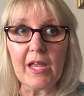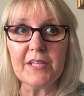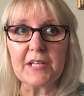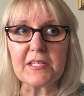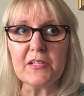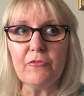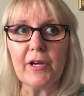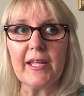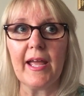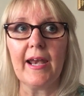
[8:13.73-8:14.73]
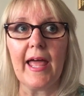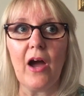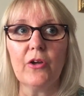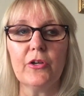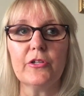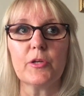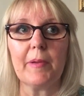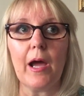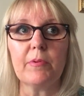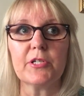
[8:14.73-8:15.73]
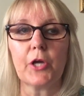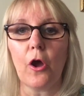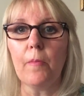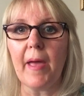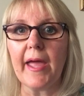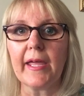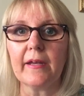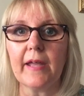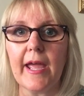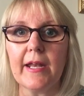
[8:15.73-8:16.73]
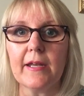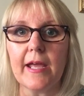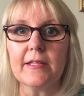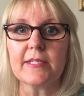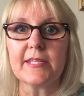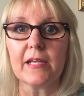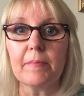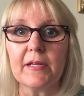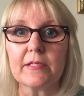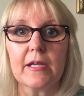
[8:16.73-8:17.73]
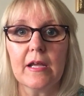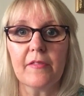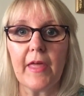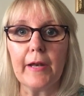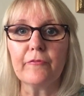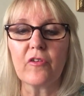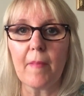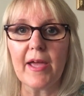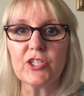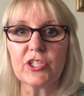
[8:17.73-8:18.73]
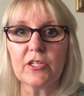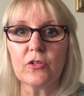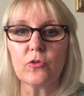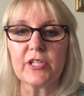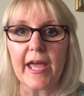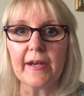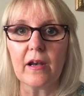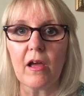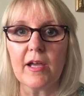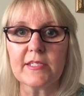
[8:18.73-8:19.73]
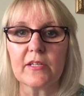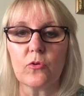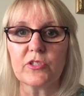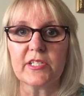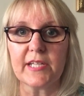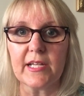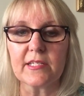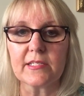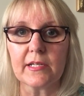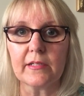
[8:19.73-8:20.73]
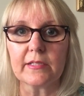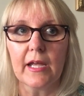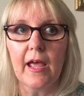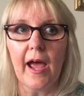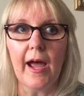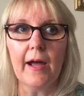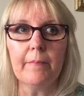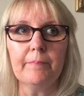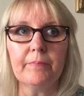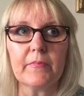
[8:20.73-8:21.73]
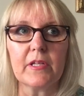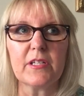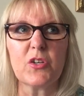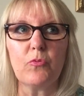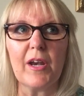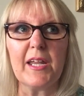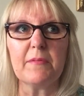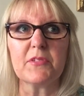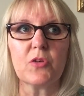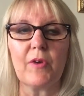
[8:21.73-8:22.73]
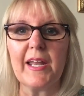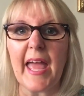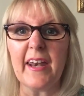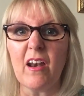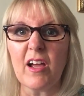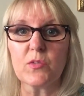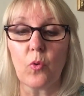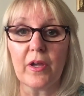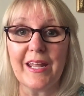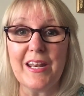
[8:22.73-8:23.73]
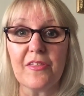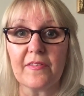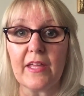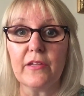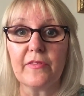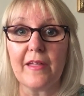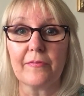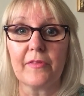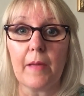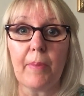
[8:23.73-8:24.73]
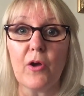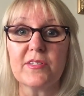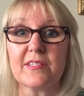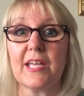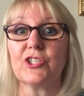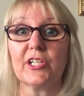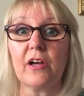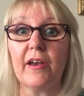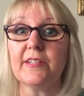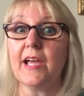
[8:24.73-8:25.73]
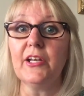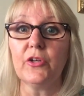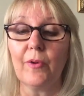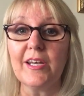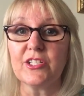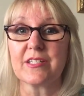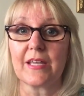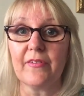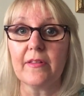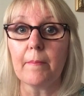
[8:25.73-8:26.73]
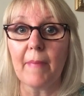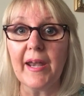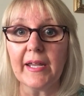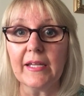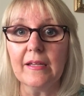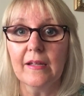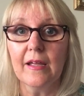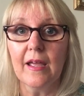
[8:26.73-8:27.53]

It doesn't really allow you to be able to go back and segment that information, or to analyze it, or to test it, to really analyze anything that post has actually kind of done. You're really just giving them money.